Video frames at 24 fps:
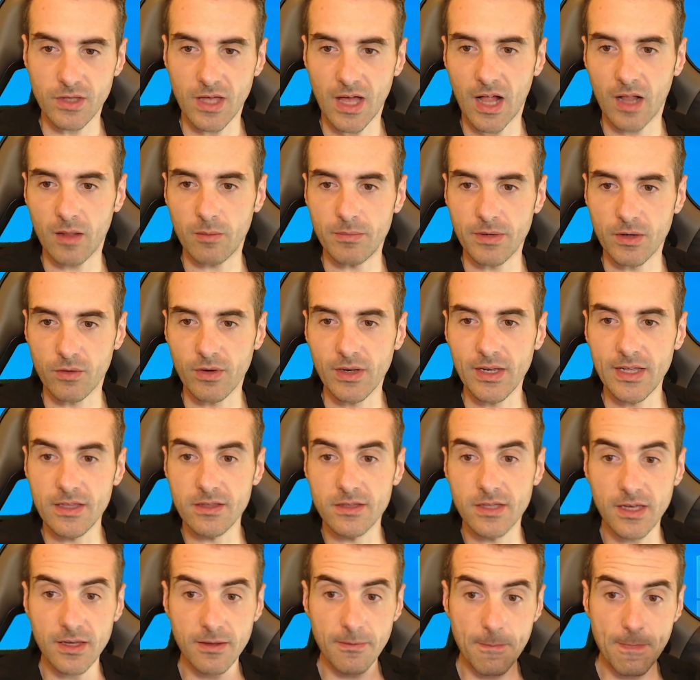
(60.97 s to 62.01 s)
I'll be
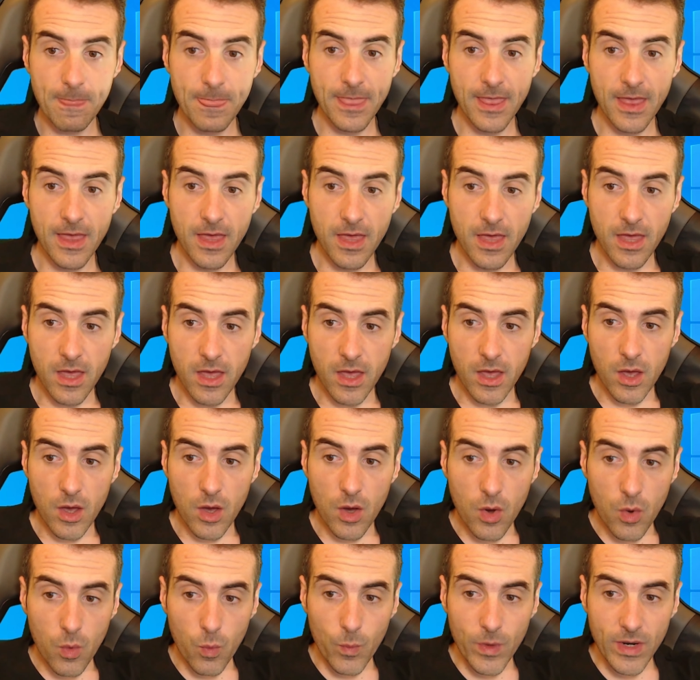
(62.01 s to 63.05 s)
releasing.
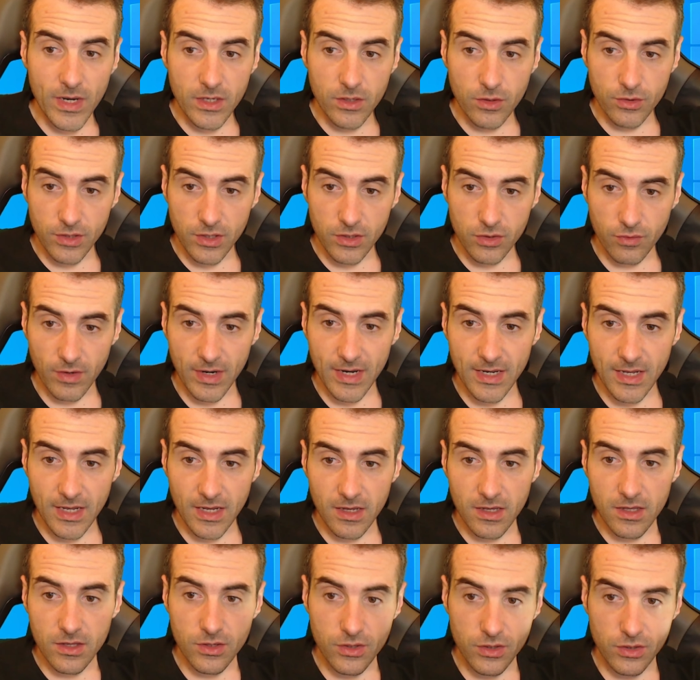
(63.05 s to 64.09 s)
Windows is
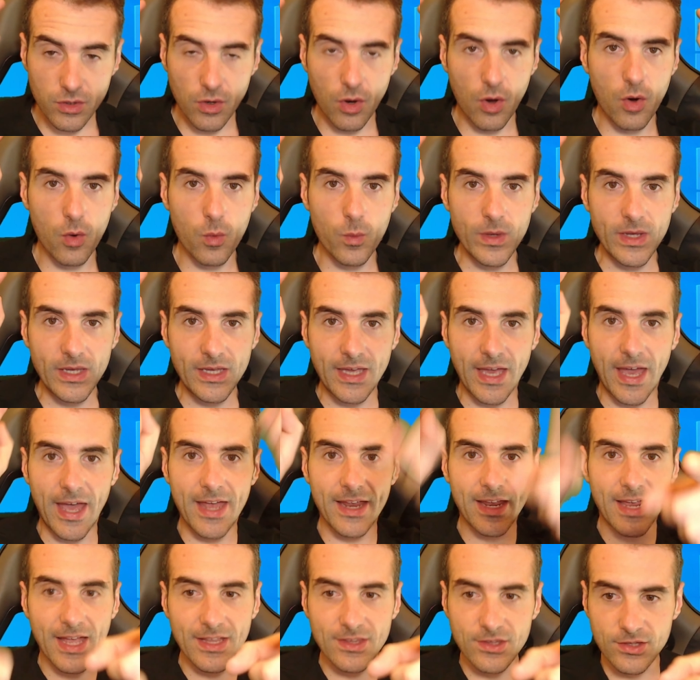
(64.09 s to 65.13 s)
ready, so we
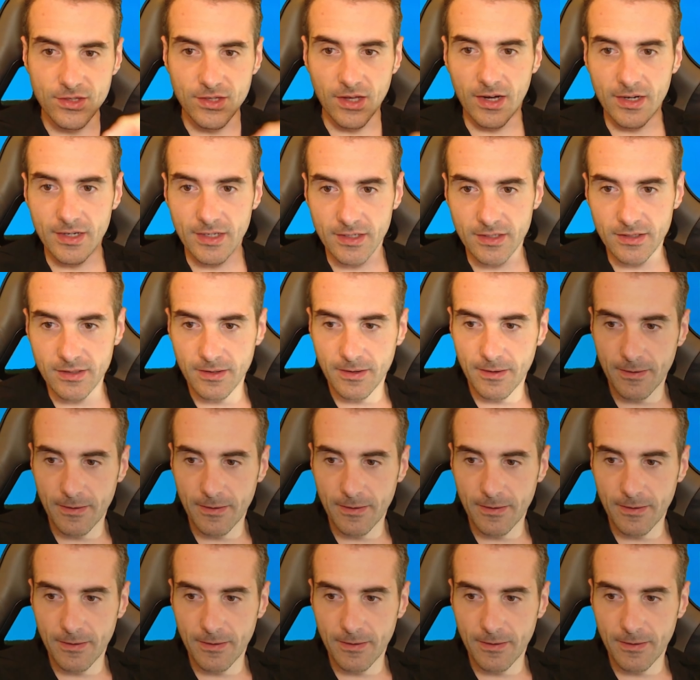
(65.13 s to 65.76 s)
can get started.